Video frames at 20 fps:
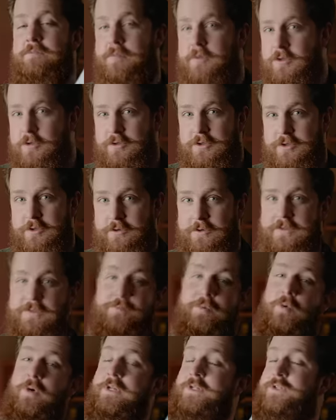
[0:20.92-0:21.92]
Bluetooth
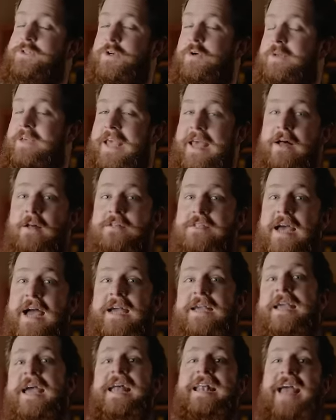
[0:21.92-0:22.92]
supporting Sony
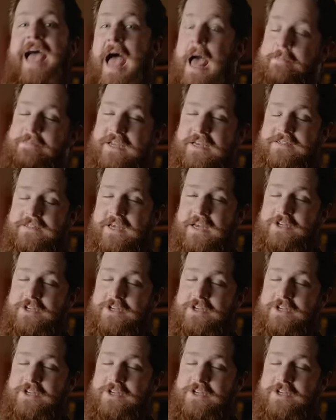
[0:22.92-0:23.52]
LDAC and aptX